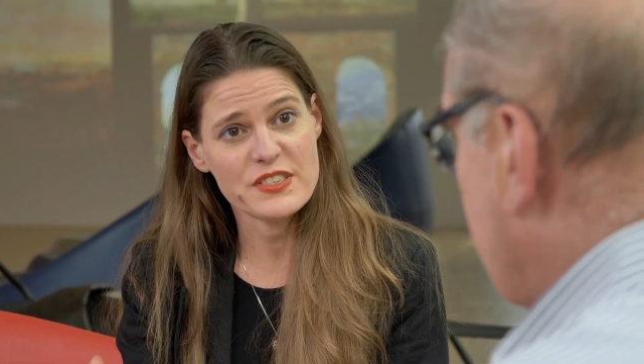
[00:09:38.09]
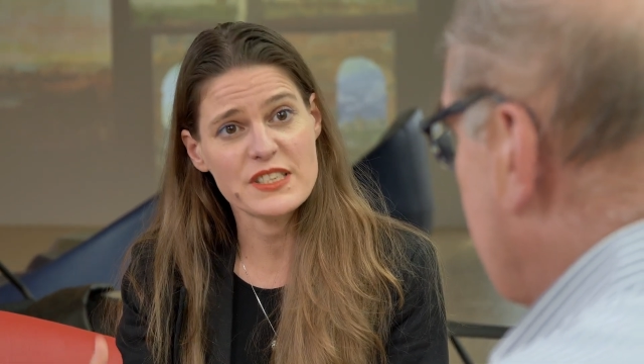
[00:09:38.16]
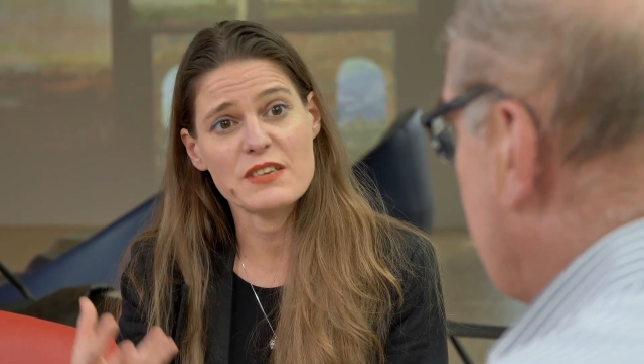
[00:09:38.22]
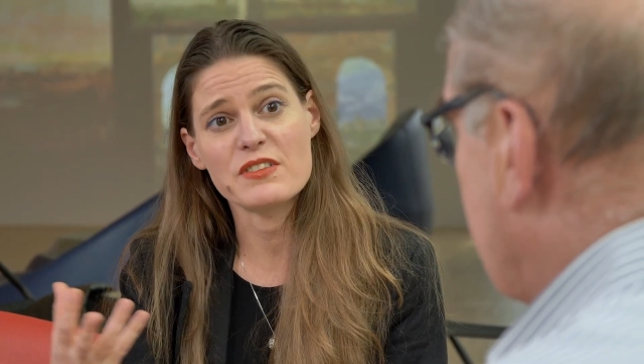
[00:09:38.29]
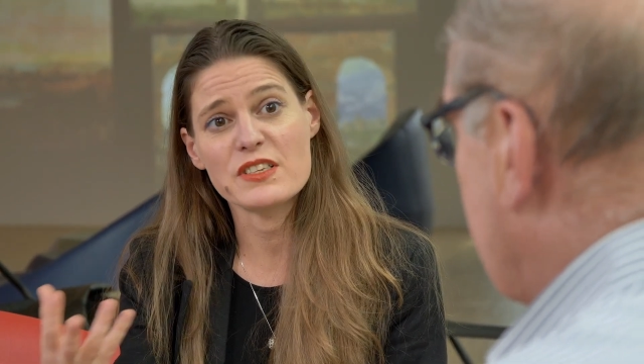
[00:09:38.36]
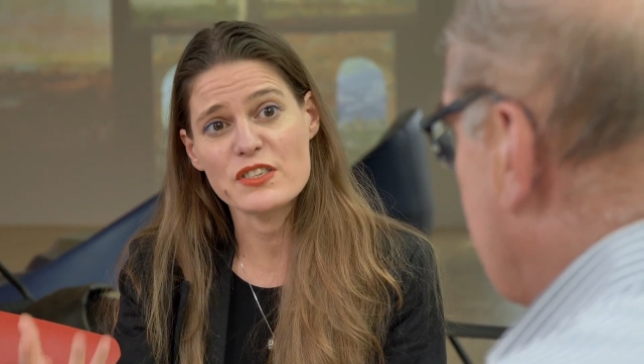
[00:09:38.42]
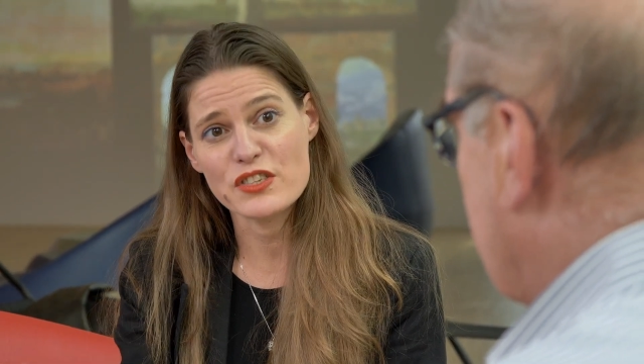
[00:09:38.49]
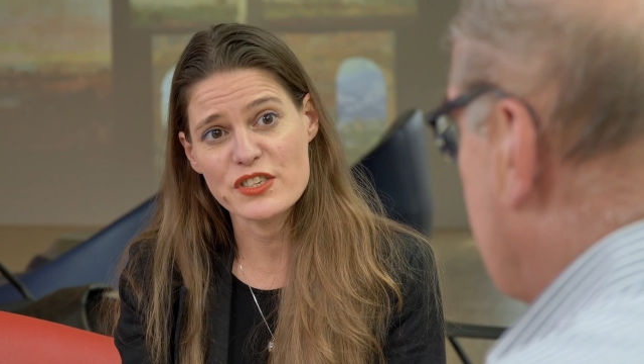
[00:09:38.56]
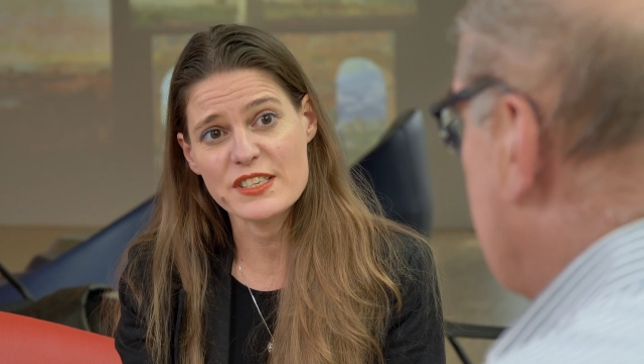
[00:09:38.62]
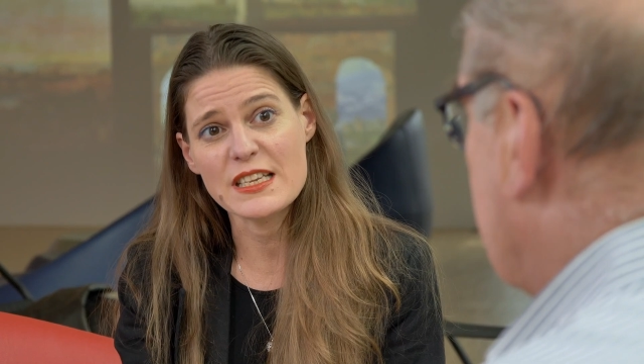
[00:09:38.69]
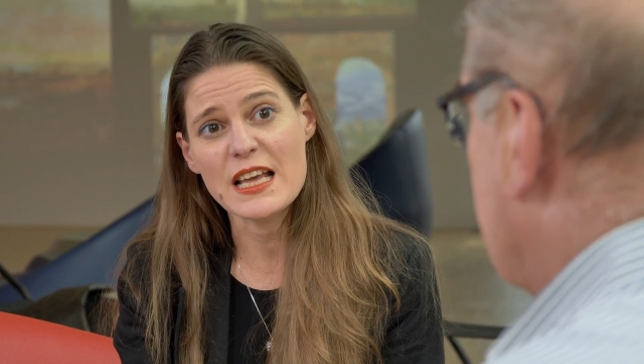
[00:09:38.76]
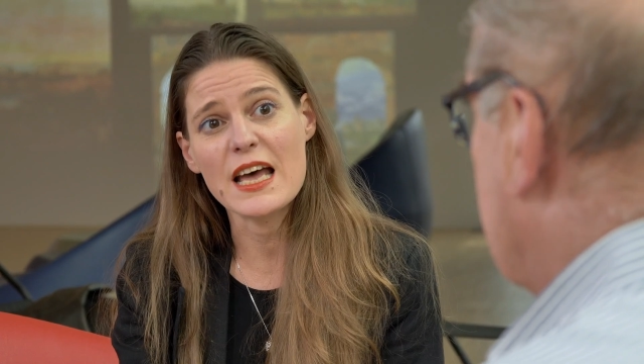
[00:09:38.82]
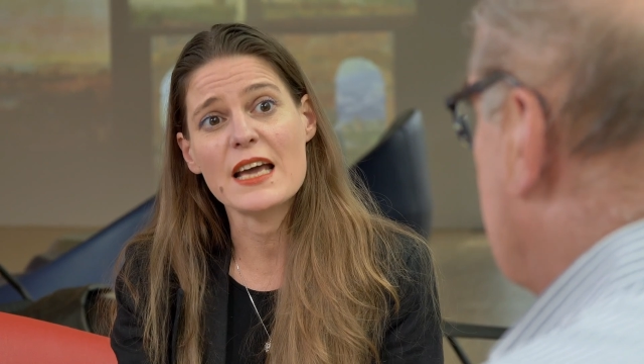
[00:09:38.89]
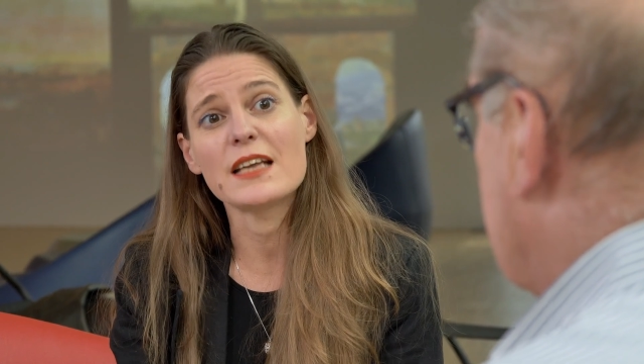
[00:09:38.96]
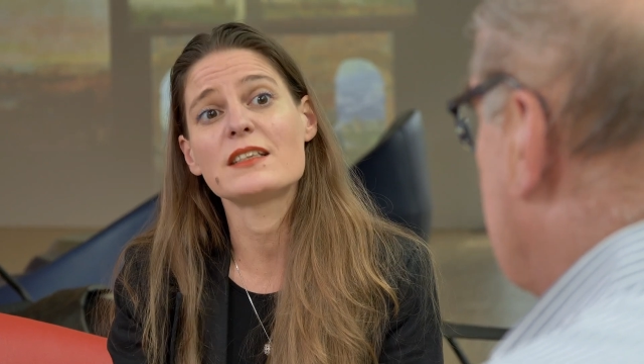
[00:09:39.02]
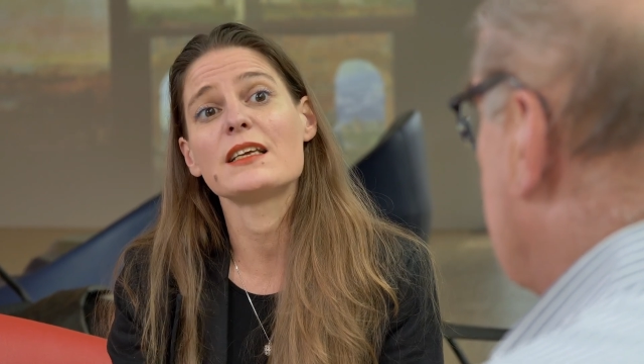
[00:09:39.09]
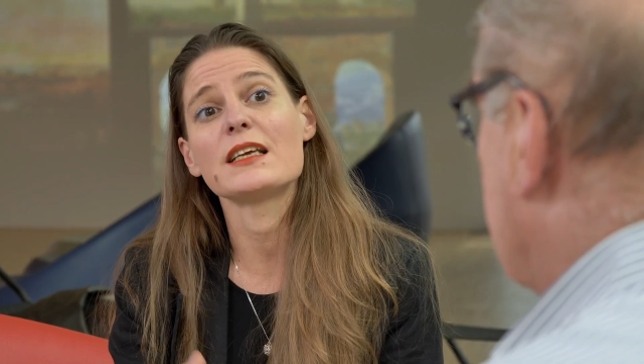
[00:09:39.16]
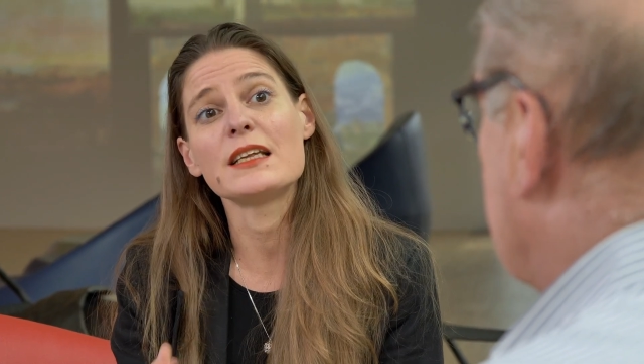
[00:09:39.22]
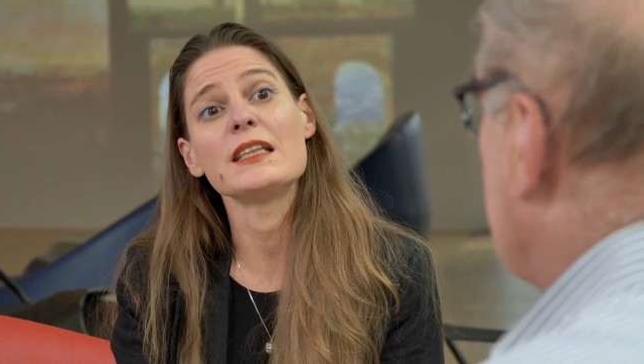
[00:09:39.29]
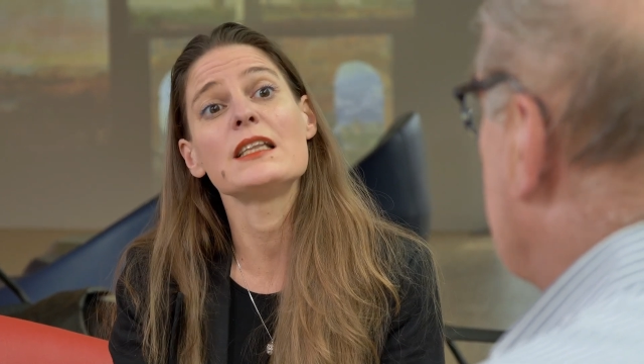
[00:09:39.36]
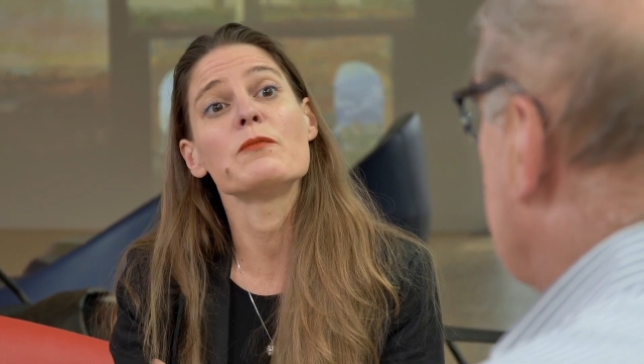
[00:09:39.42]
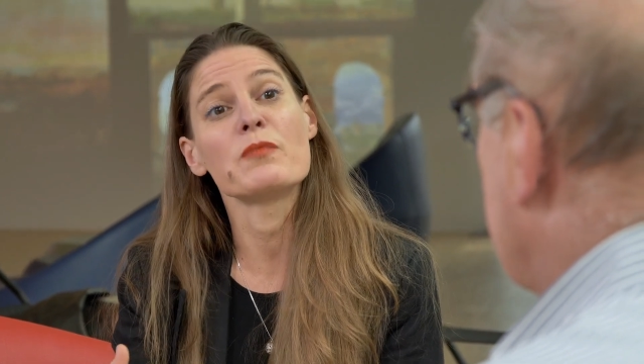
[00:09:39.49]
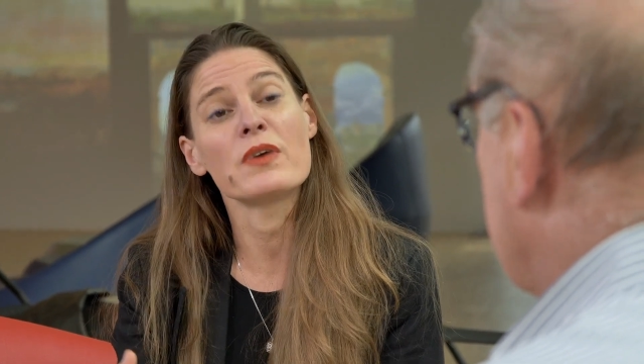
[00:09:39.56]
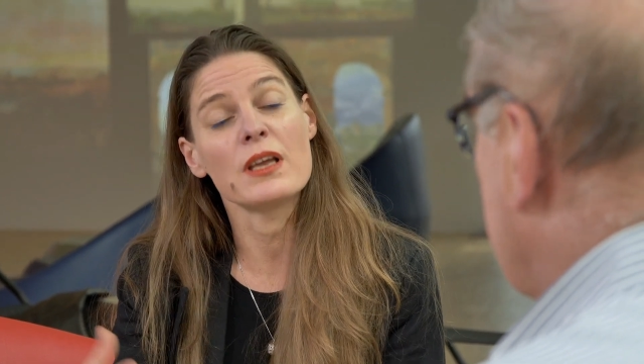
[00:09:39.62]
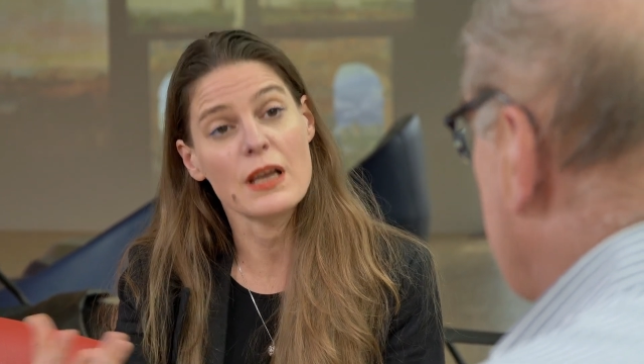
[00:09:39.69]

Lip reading: civil society in the